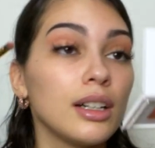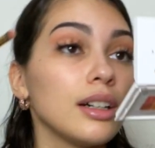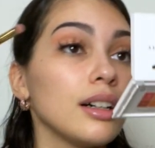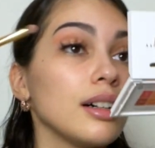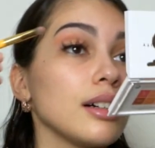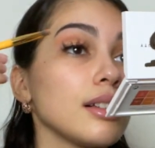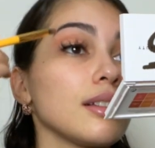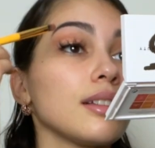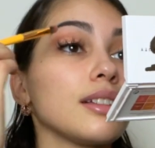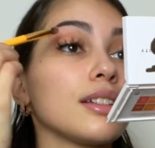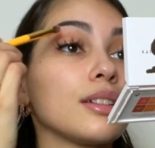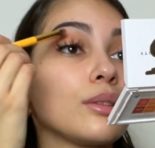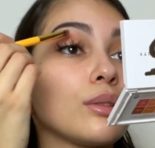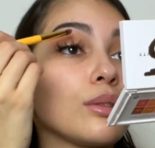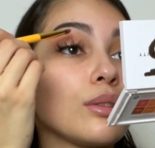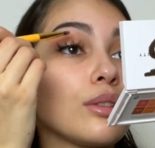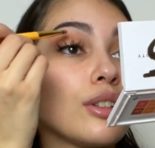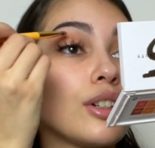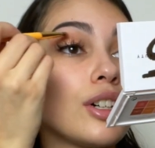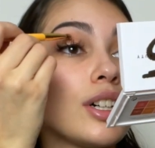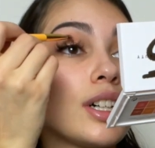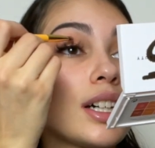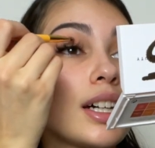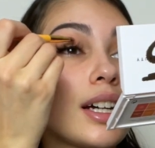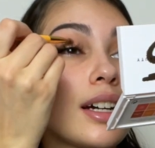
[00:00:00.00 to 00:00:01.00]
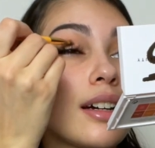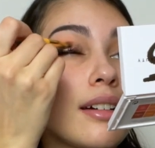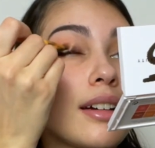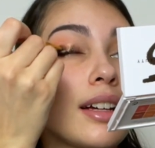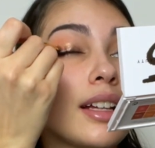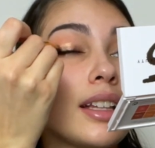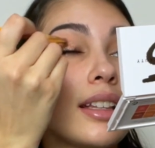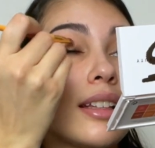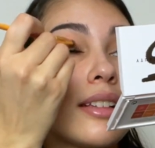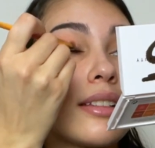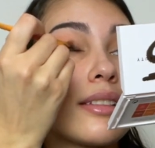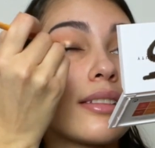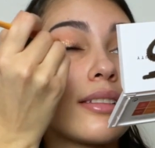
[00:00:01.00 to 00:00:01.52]
little look, and
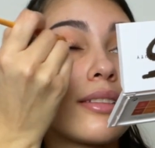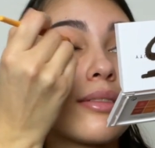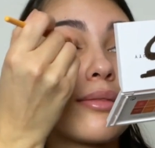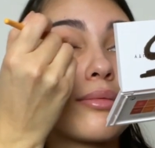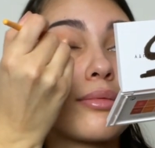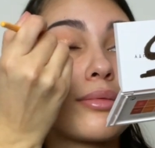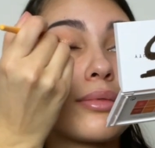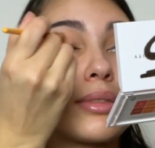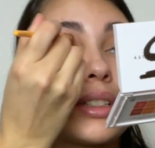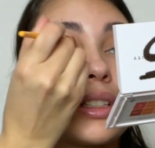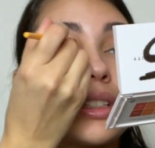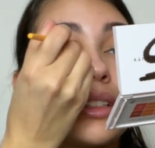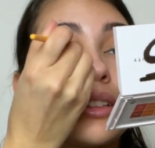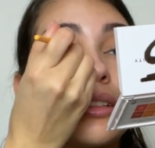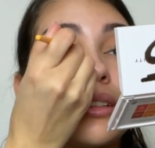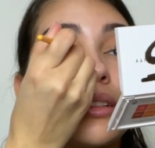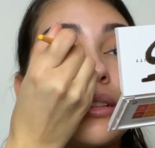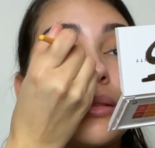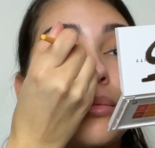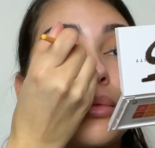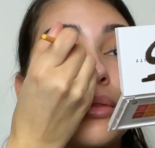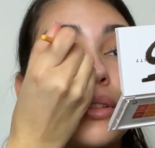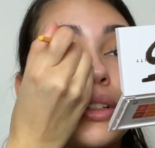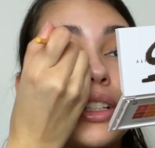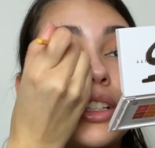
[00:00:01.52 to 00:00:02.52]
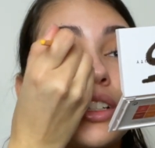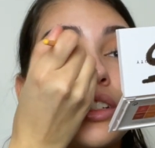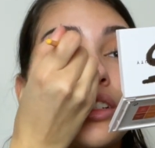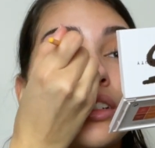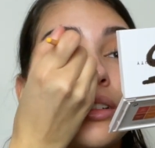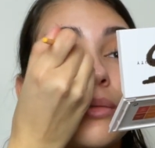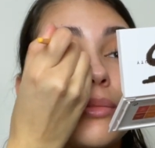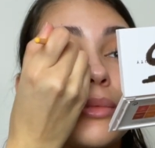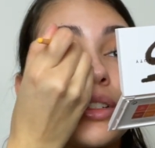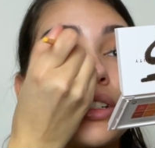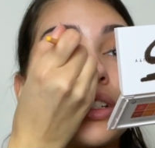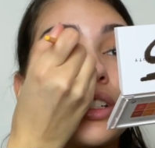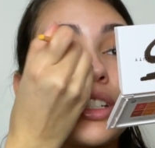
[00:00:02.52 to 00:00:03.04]
this is a really pretty
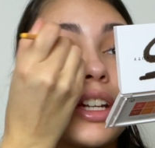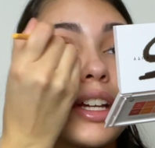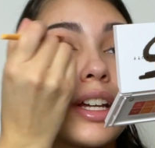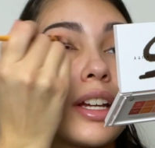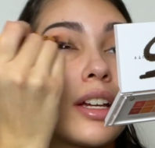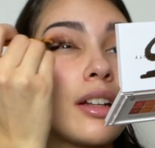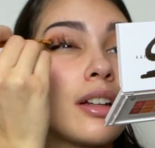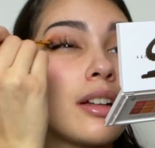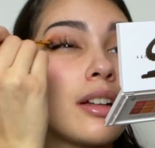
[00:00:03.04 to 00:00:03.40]
shimmer shade.